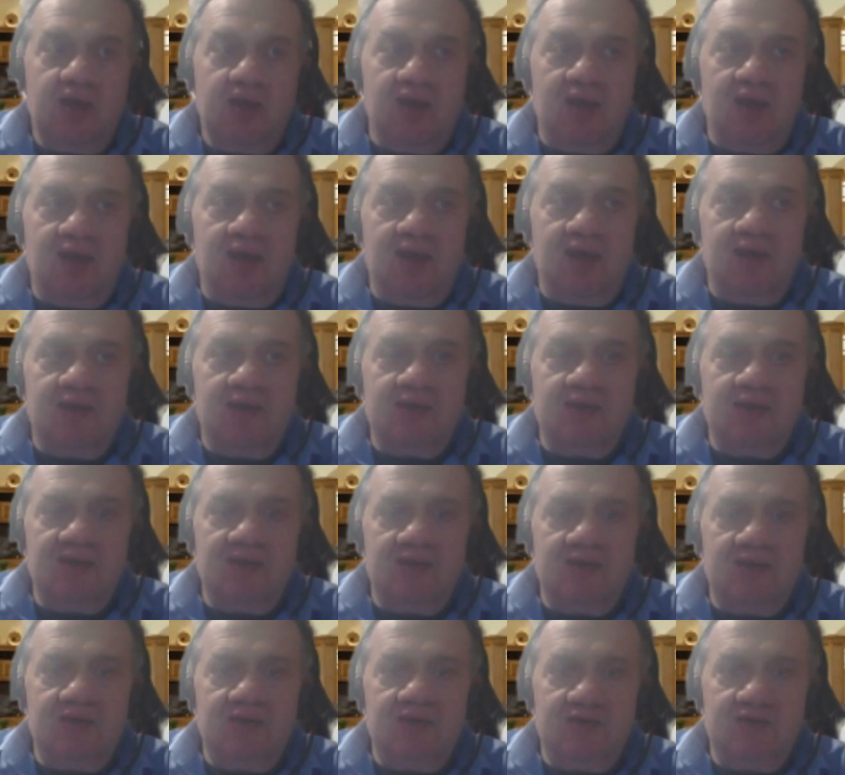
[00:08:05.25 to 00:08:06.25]
and
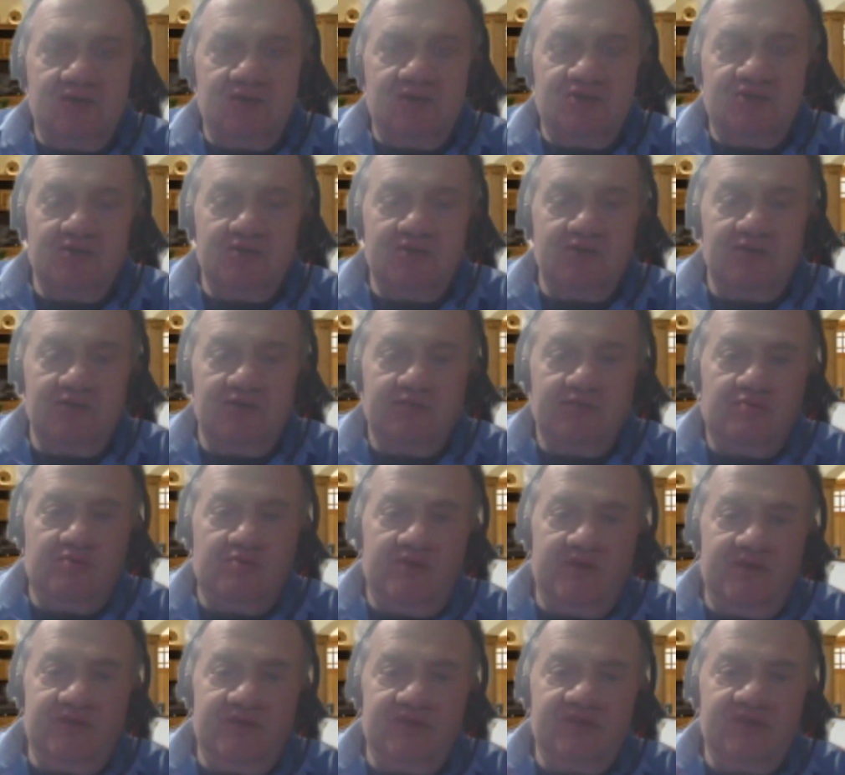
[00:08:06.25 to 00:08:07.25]
their ratio of
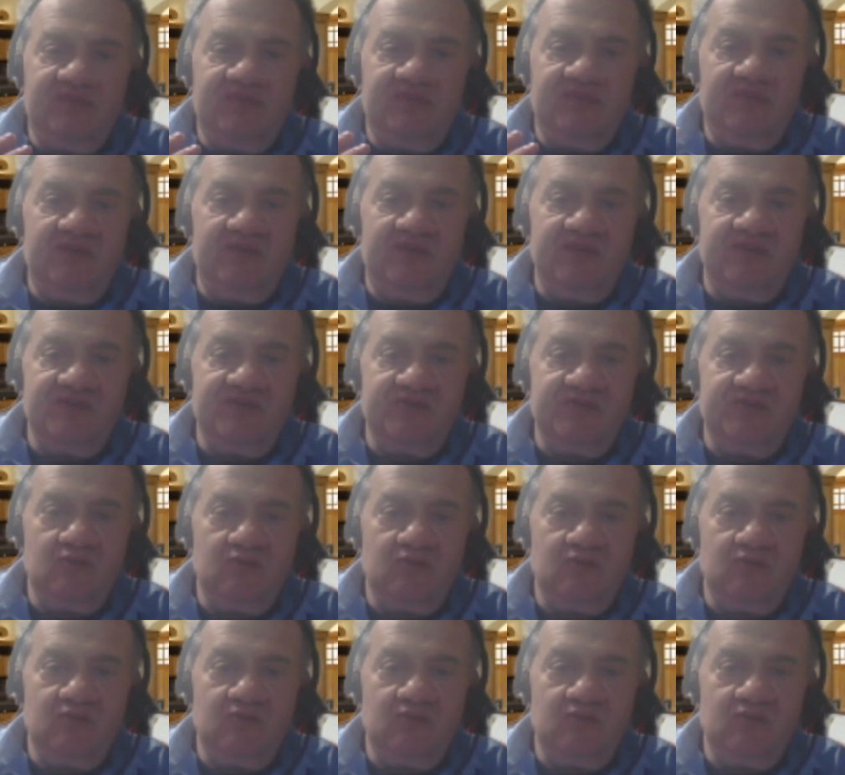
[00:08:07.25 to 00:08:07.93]
prey to defense